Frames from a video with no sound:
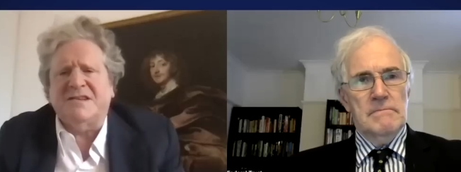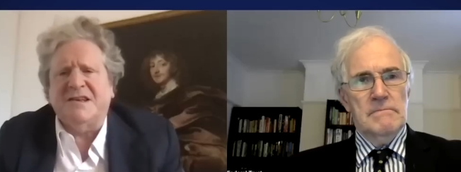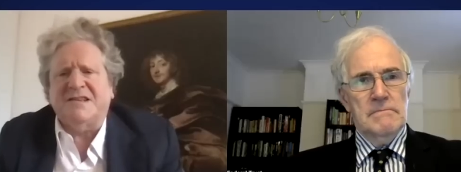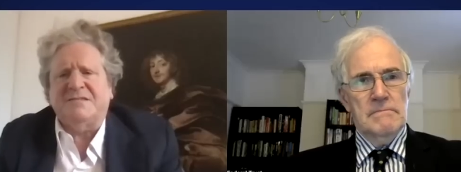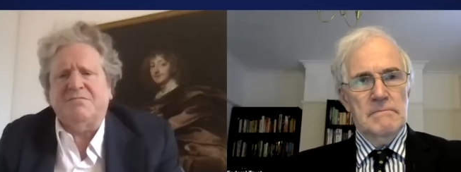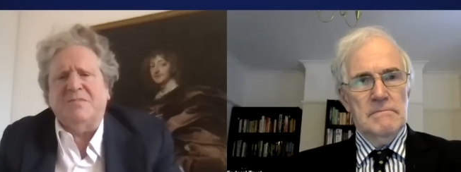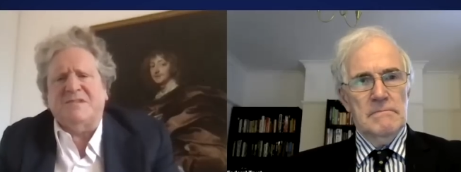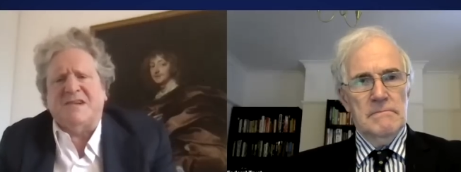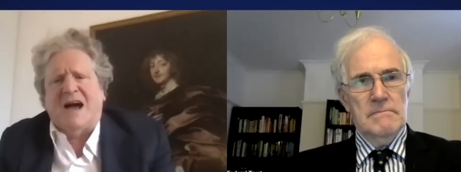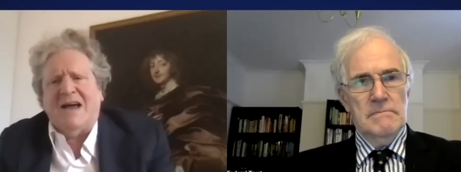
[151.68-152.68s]
Speaker 1: this
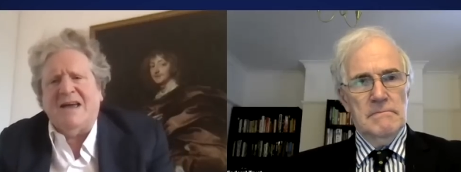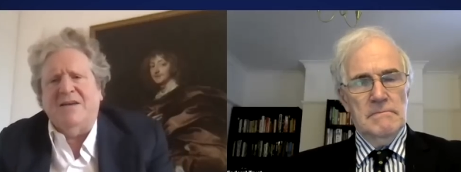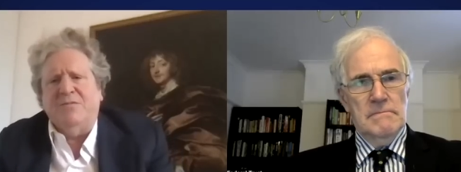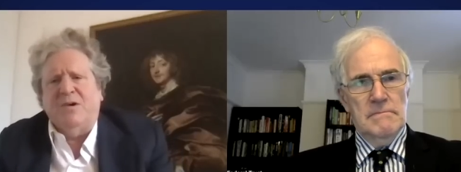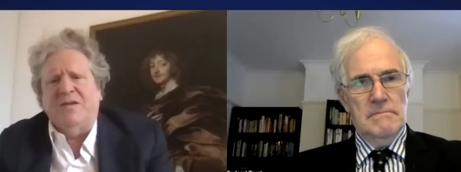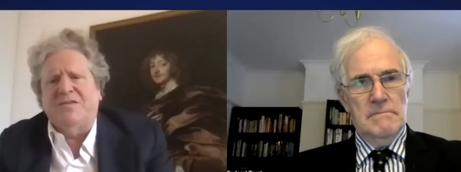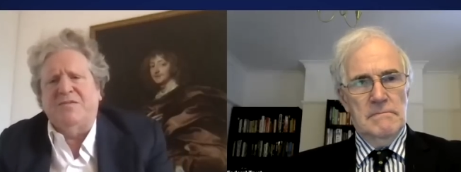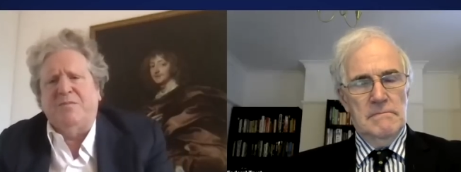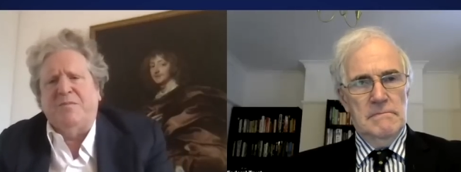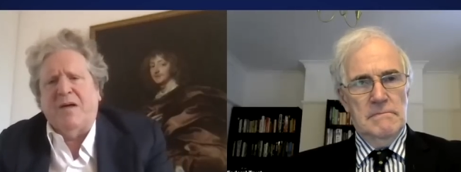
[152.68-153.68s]
tie in with
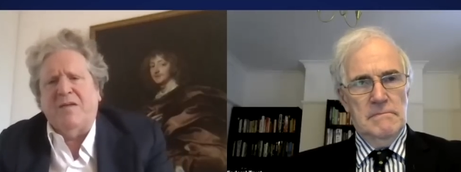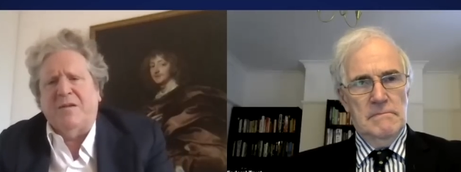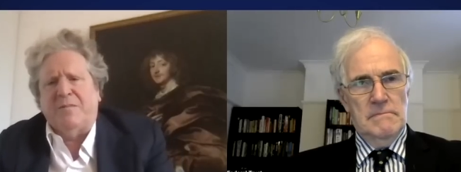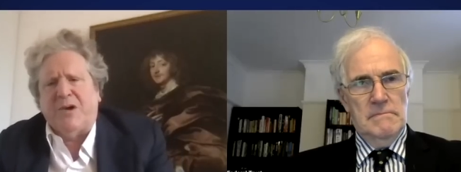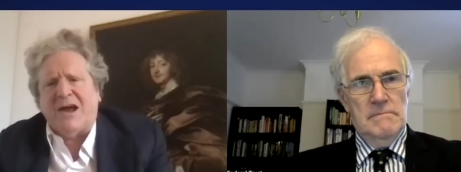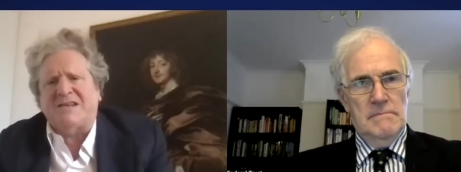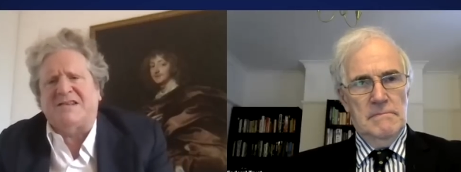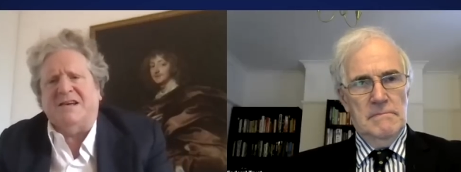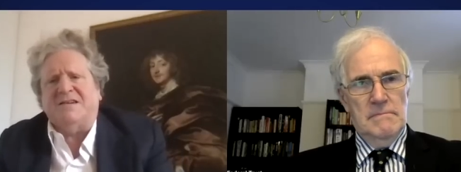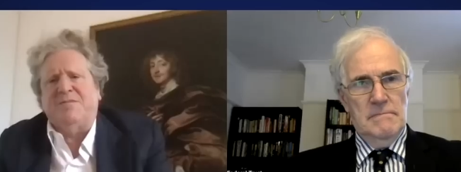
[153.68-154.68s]
the
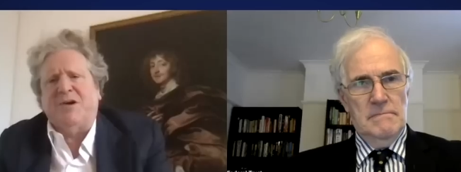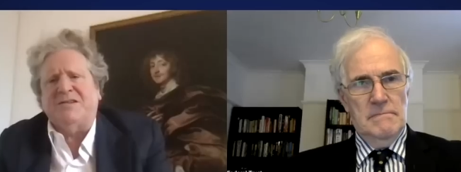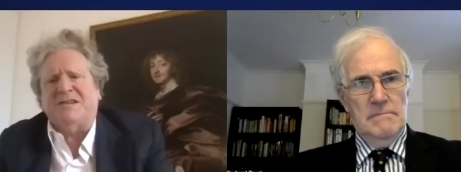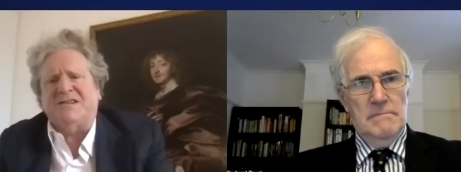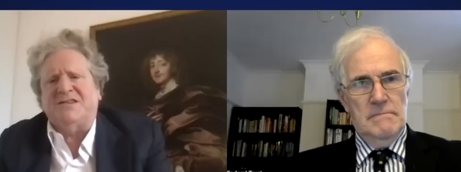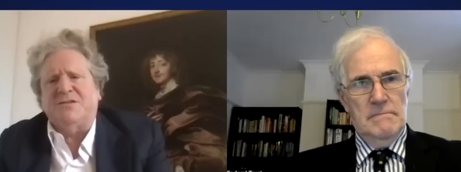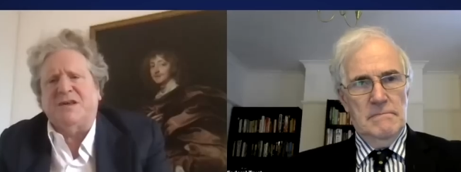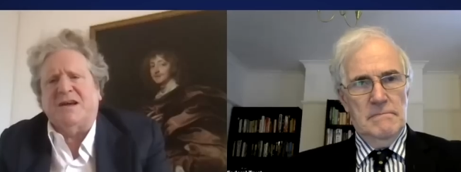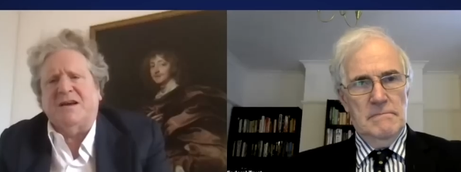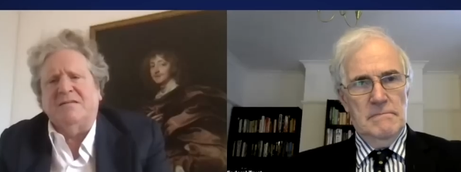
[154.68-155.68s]
Brexit process, do you
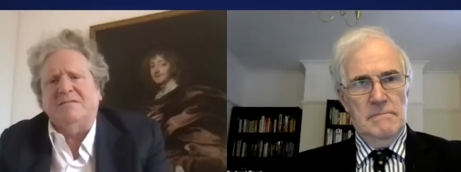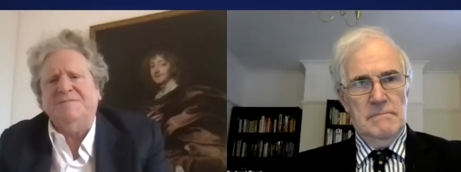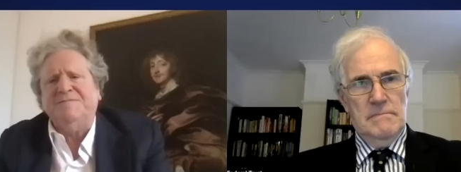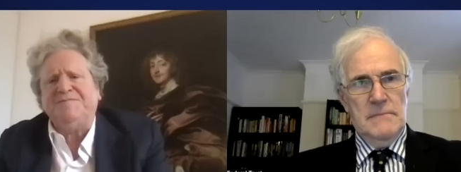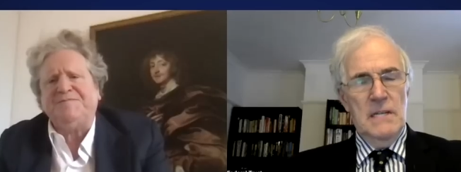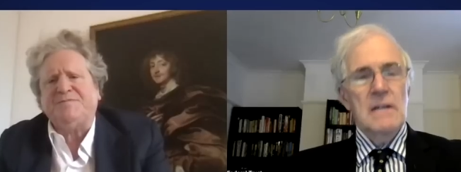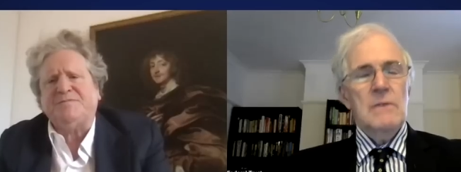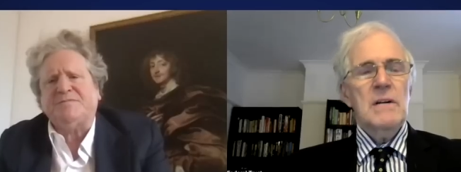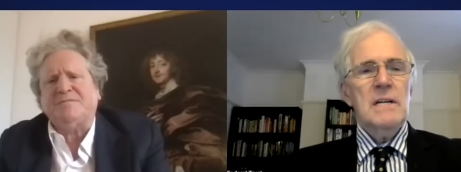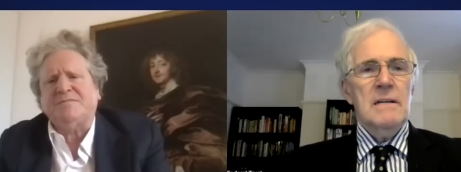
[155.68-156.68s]
think?
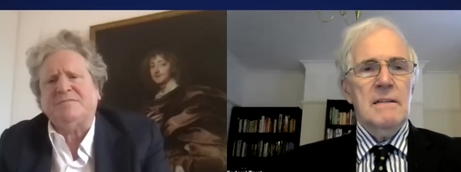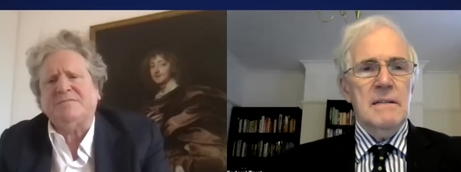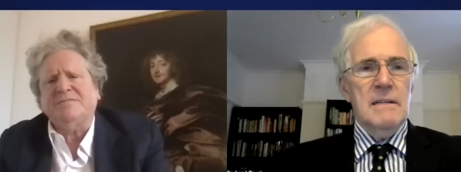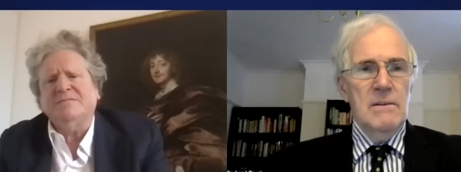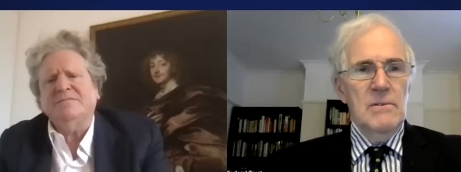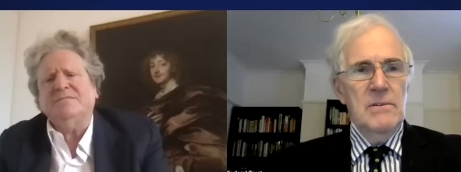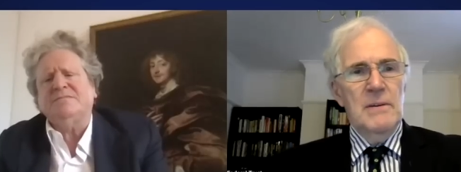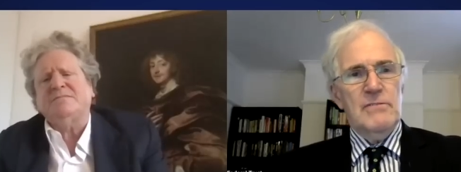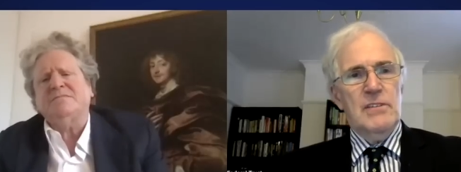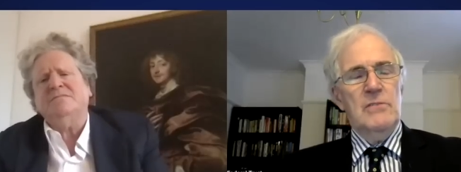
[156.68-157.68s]
Speaker 2: Well, I think you, you had
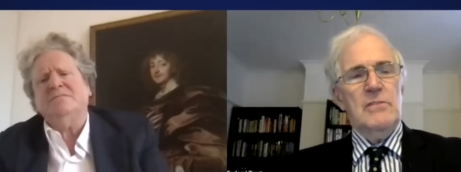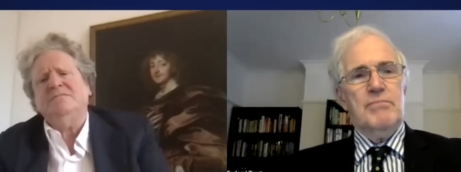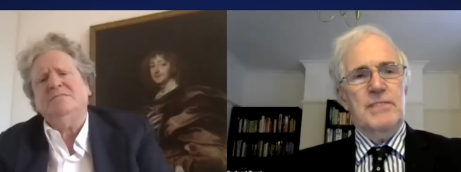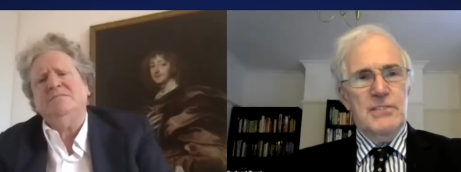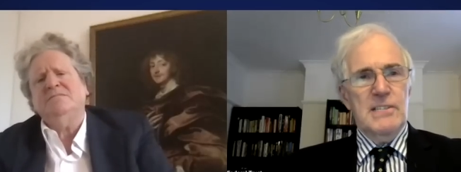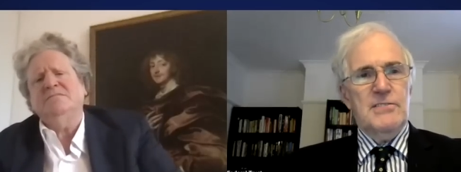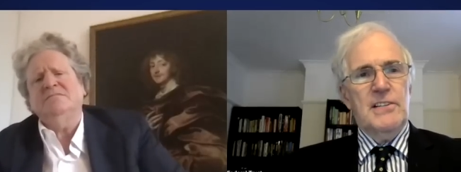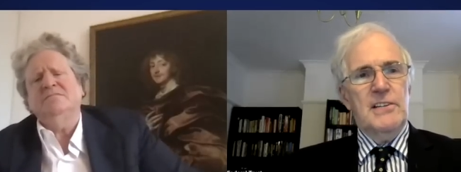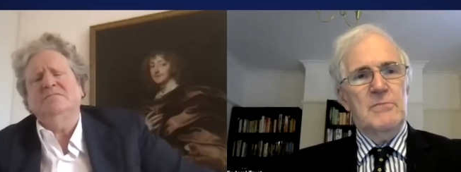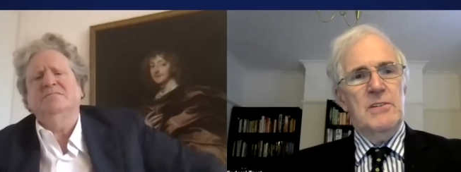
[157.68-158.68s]
to look precisely
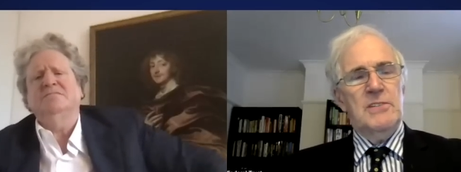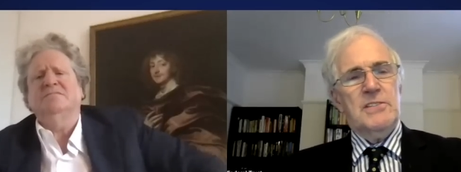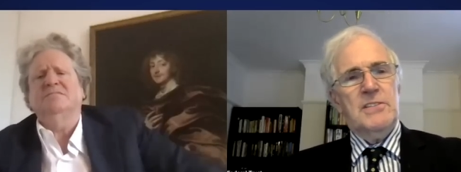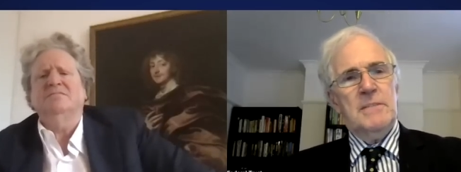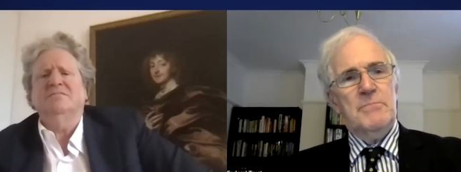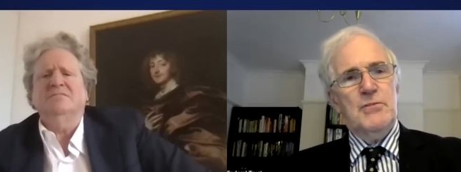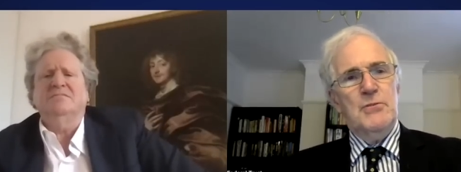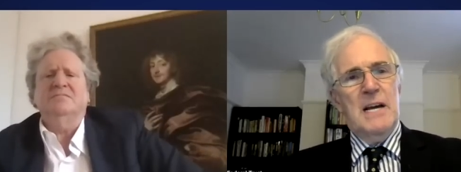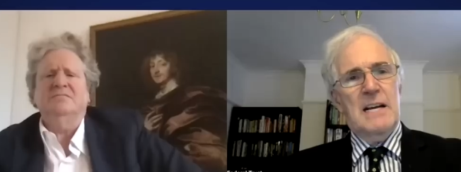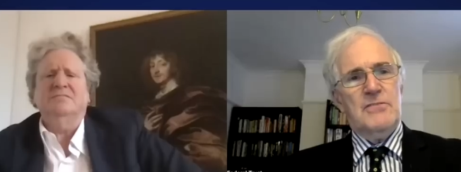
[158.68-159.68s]
at what um,
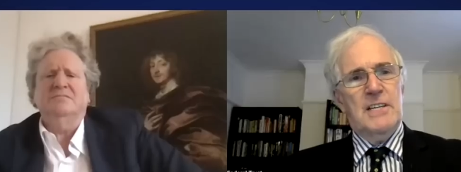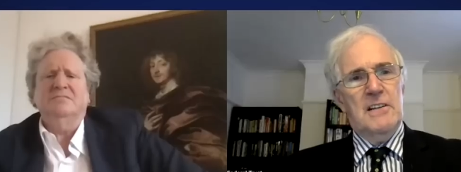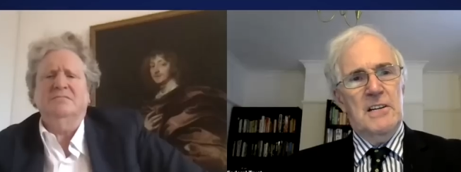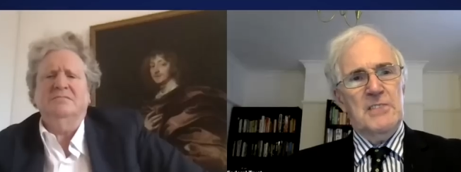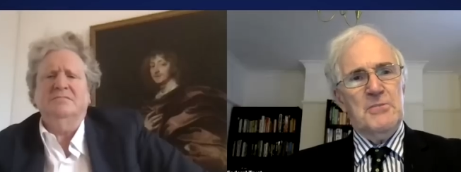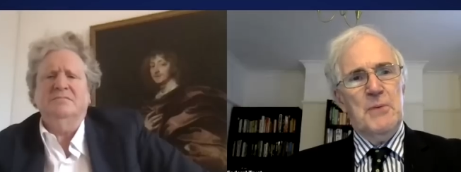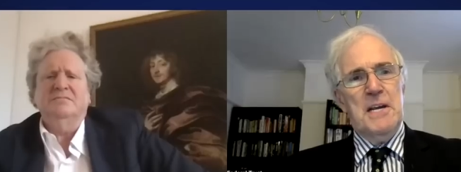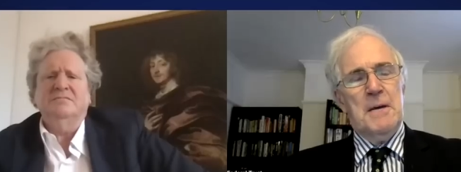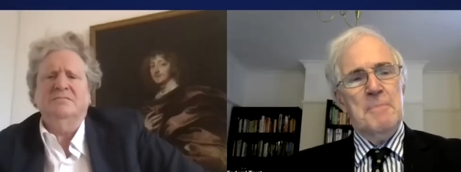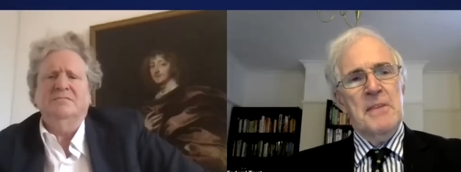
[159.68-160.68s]
Sunak said last week.
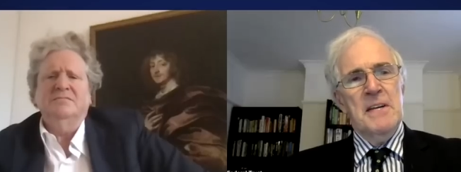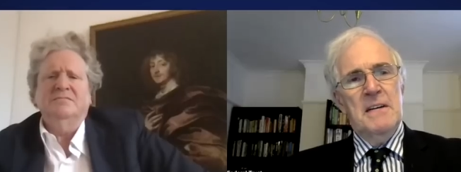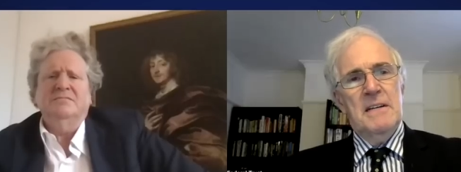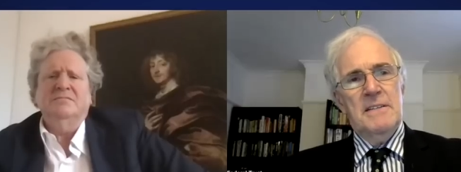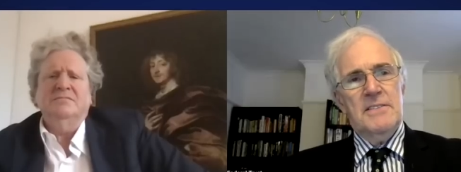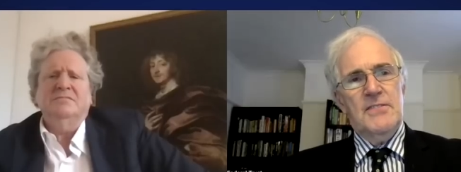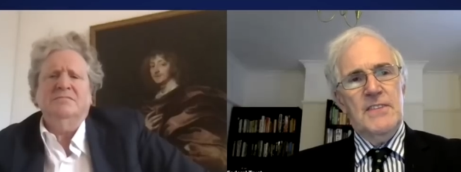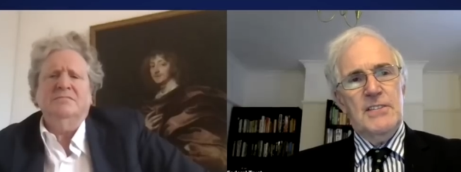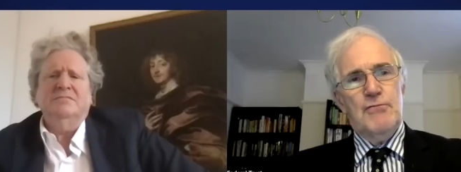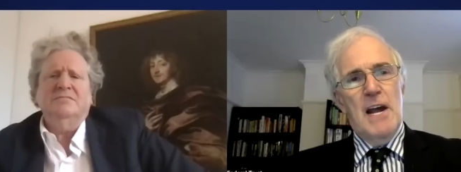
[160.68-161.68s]
His
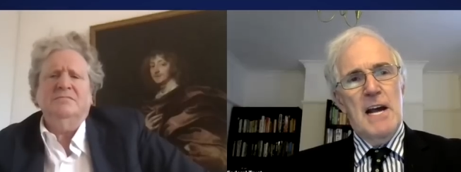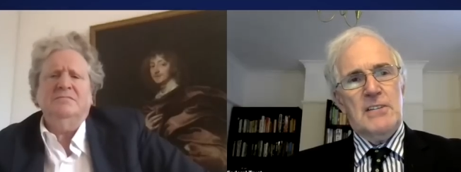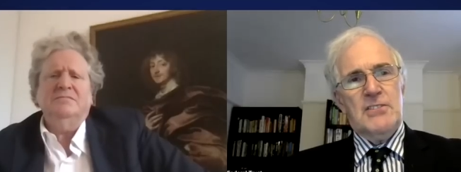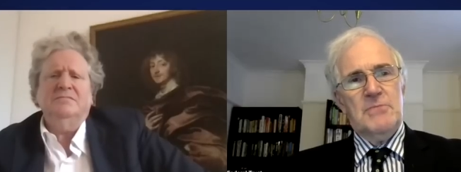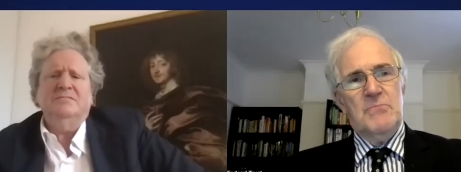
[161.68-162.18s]
first reaction